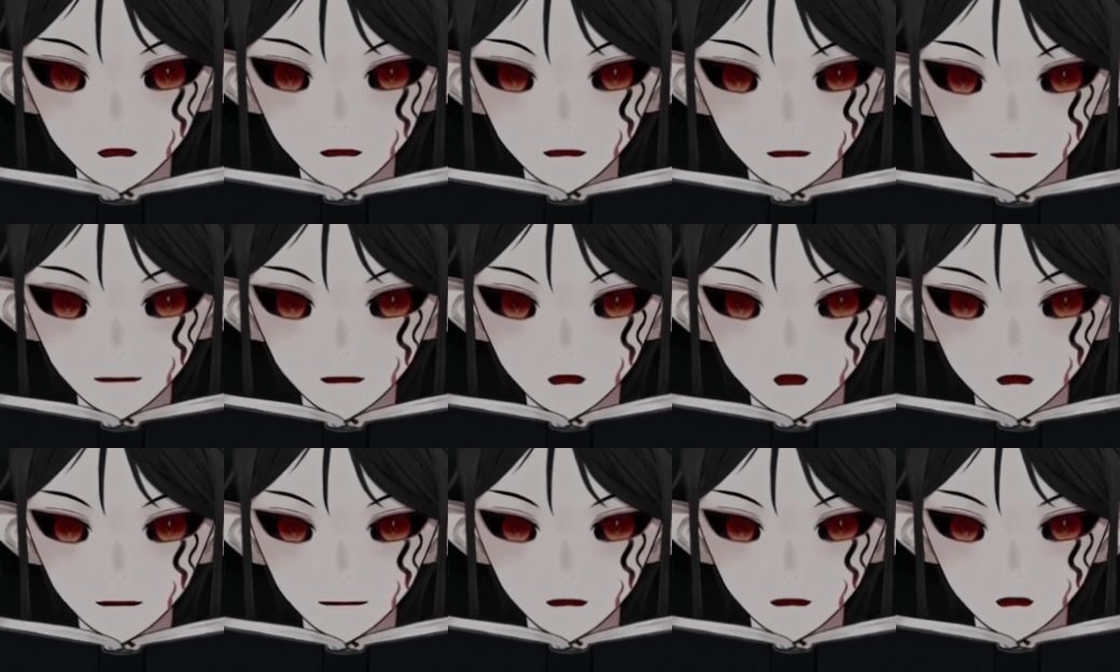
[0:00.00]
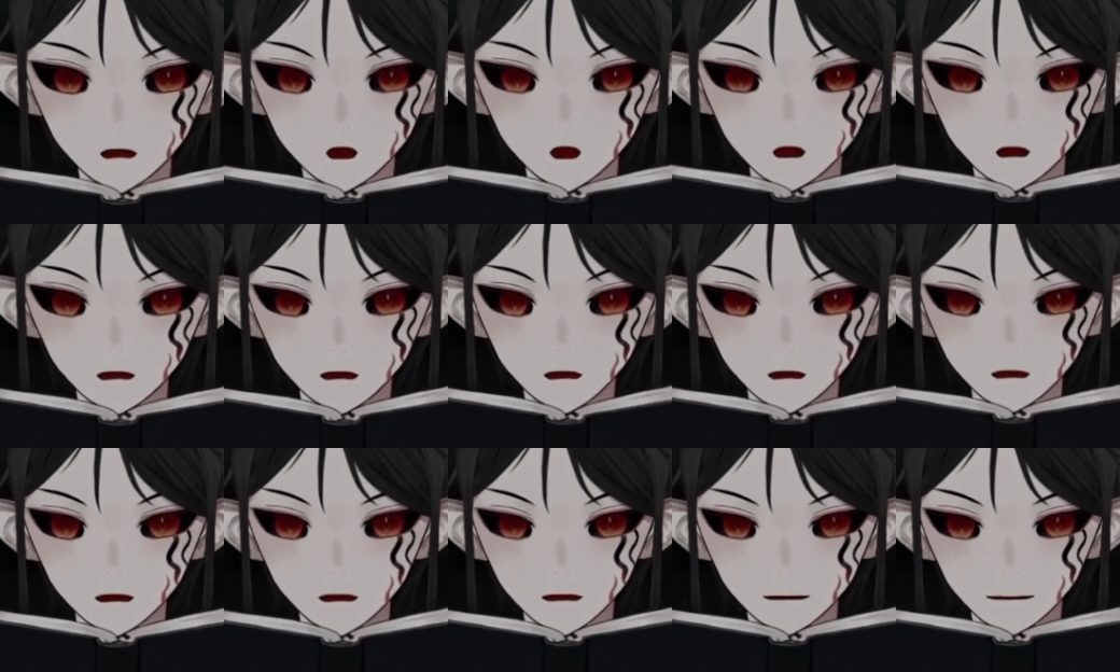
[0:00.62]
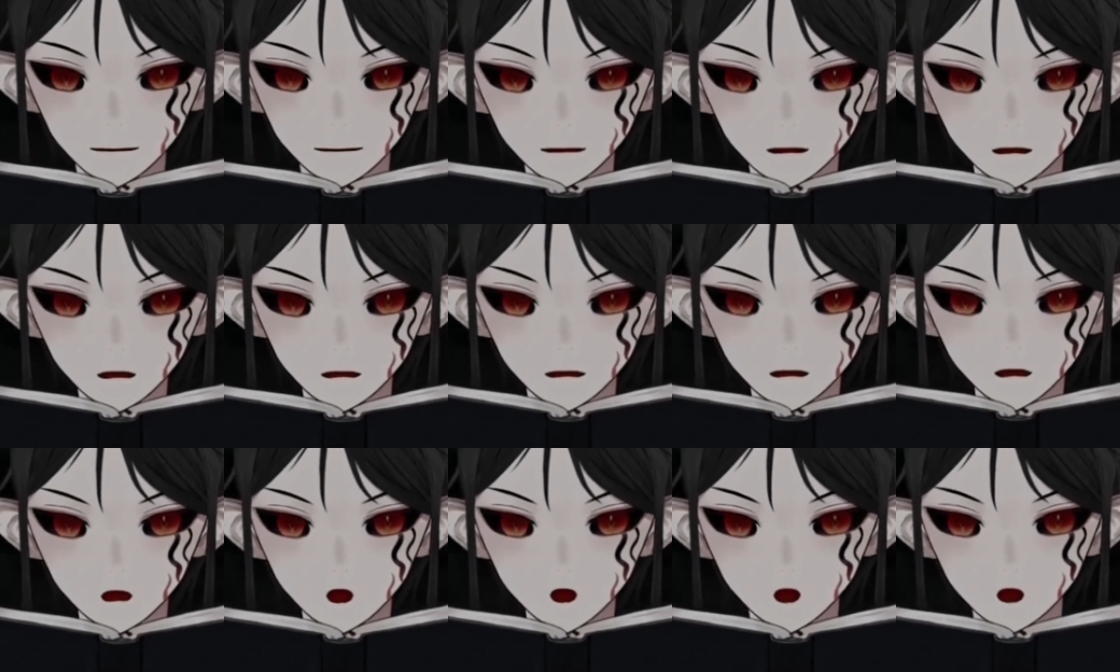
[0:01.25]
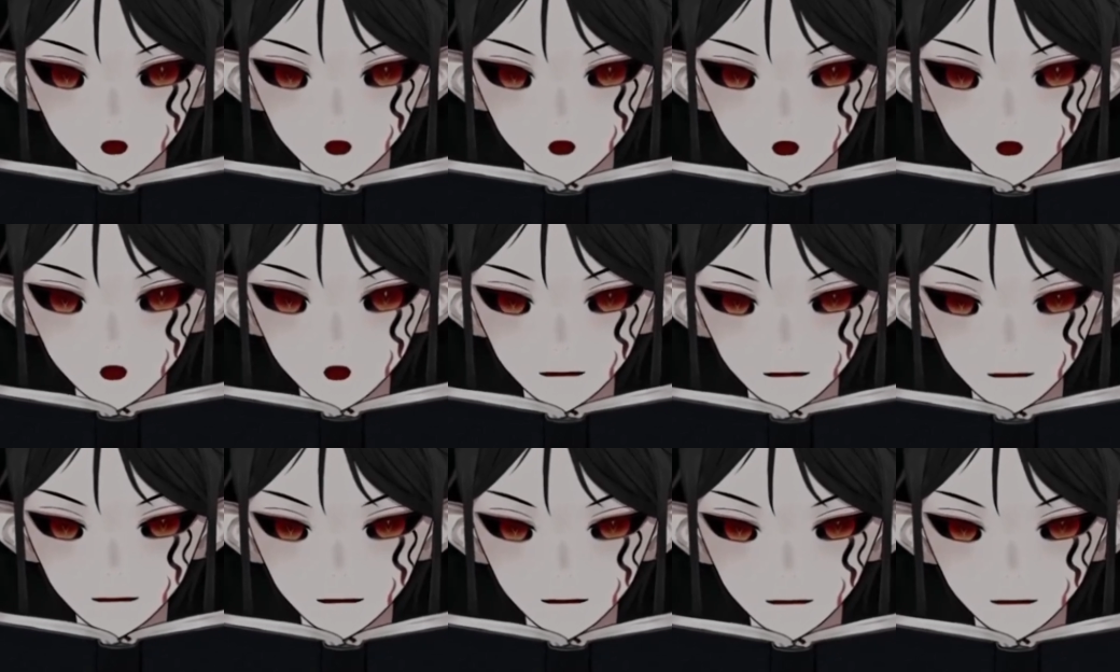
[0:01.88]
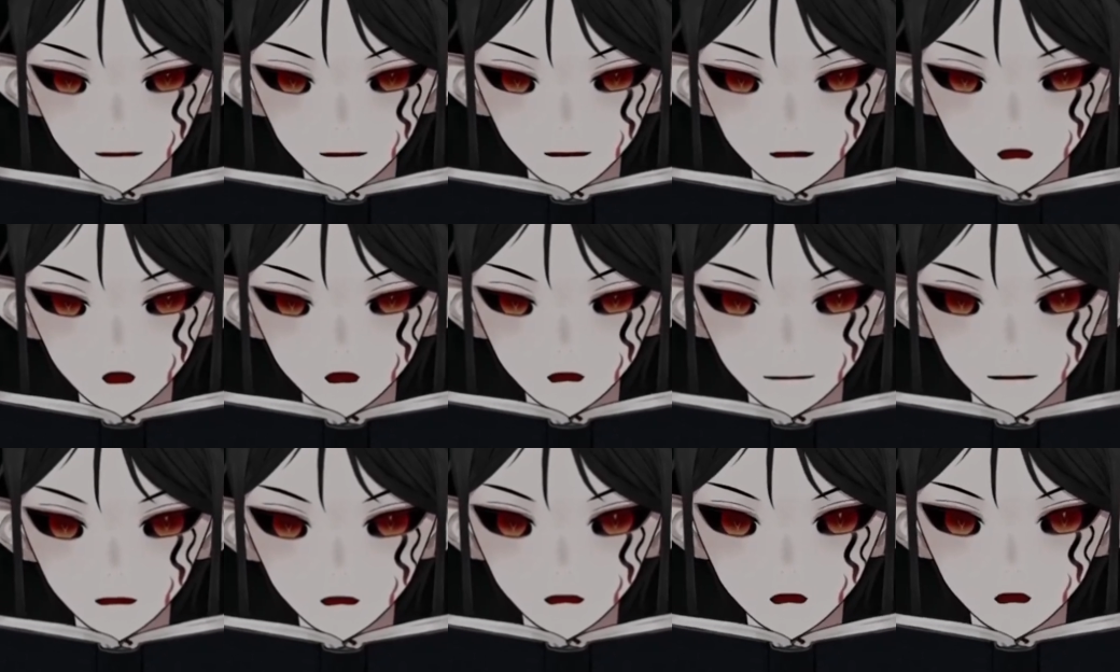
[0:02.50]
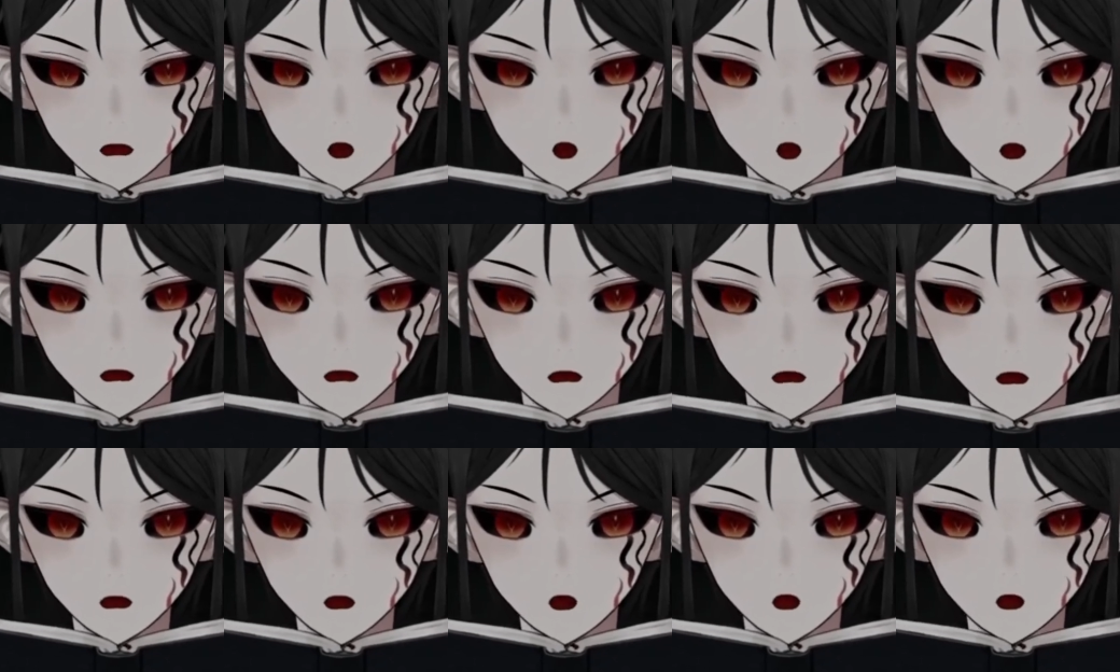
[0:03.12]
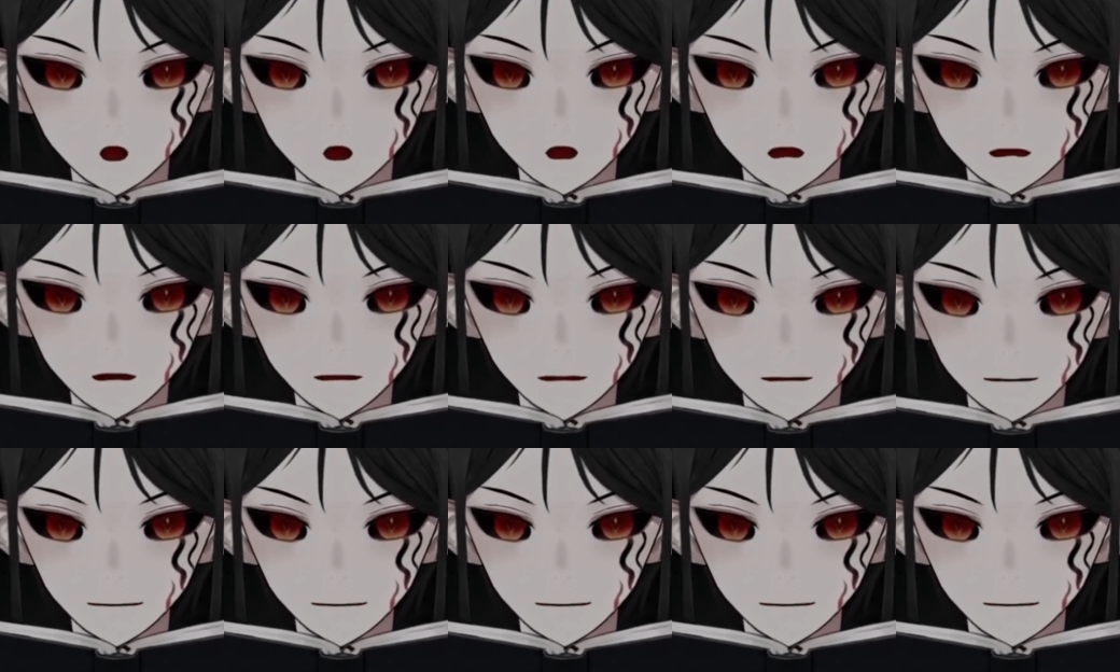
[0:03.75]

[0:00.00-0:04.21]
Davy had a few characters he had been working on.